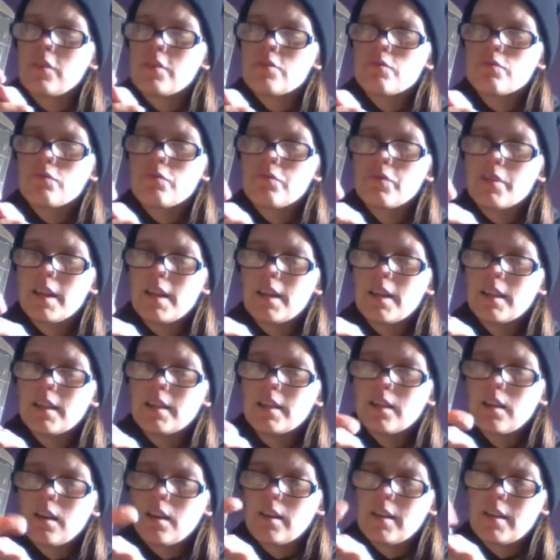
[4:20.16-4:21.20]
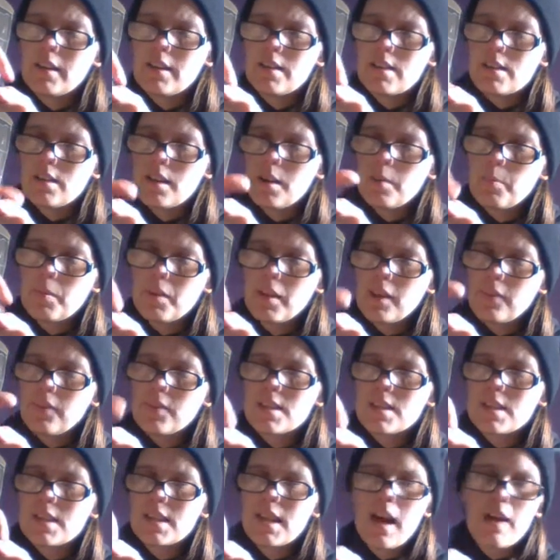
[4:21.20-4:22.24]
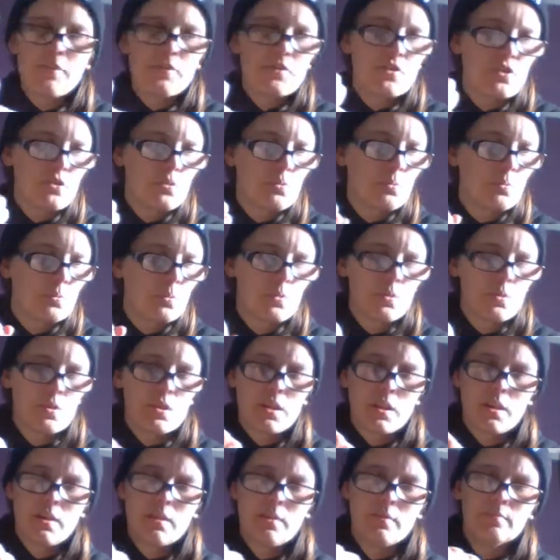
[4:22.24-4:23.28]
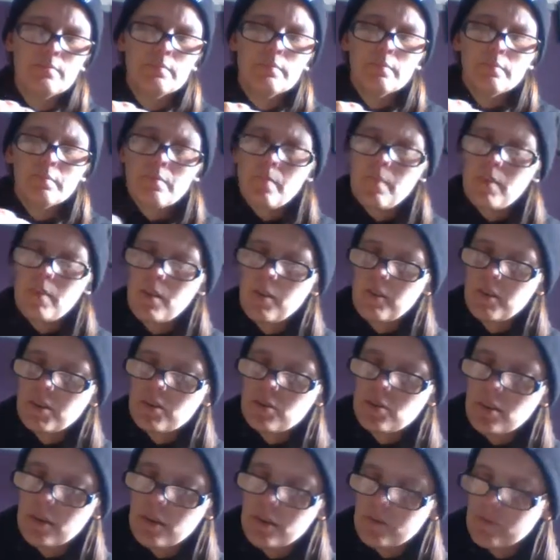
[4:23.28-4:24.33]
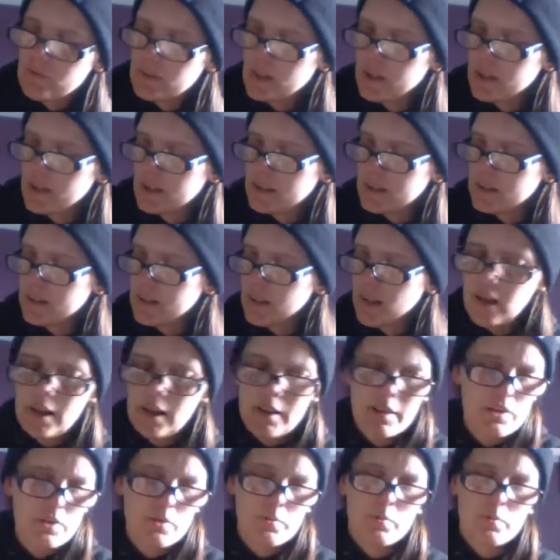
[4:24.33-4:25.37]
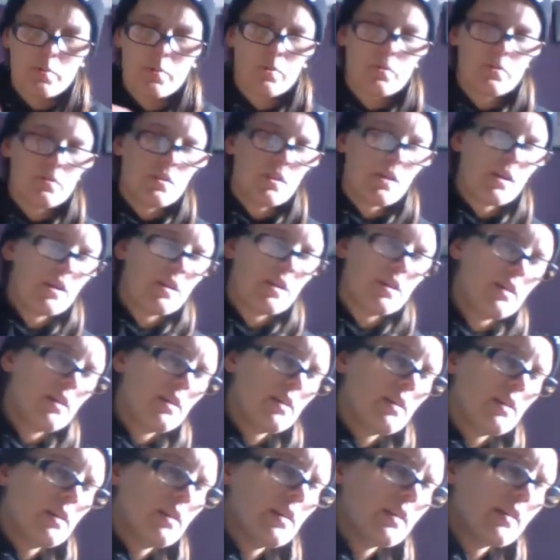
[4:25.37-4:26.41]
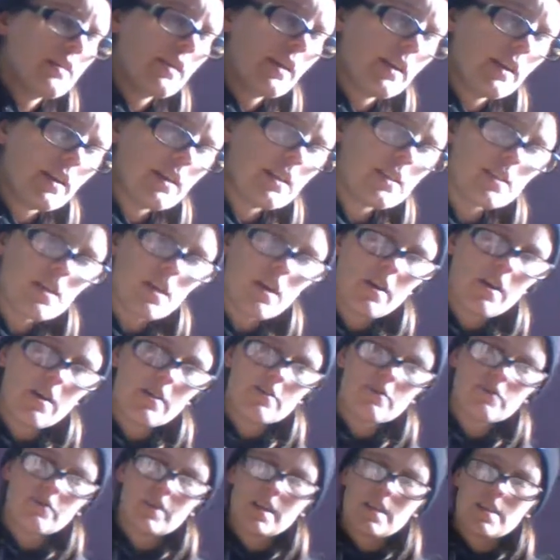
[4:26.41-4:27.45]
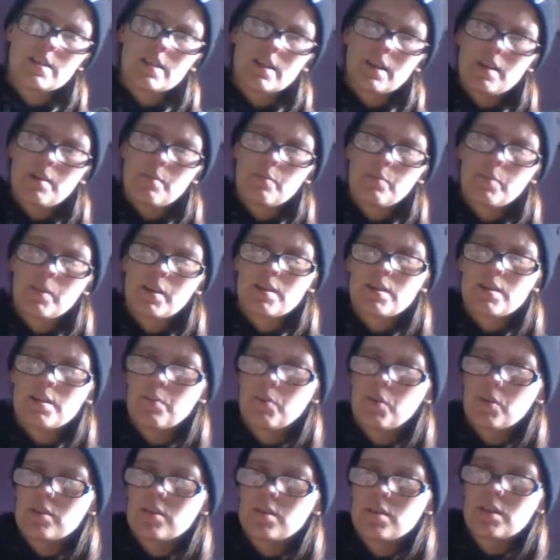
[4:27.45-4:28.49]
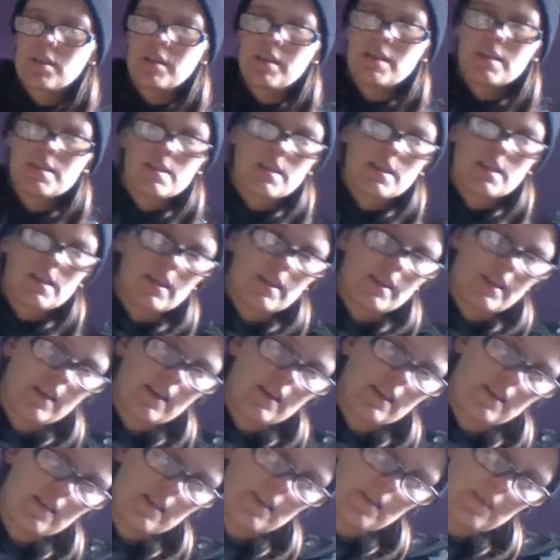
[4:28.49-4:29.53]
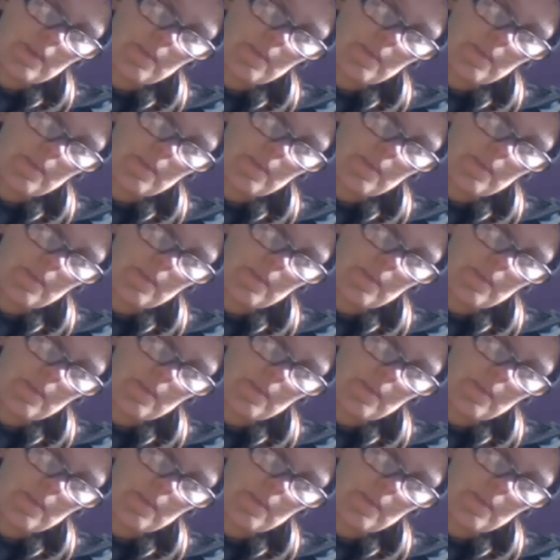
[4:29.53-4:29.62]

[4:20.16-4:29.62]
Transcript: It's really nice. I believe it's lavender water. Let me try and read the actual thing. It's hard reading it because the bottle is clear.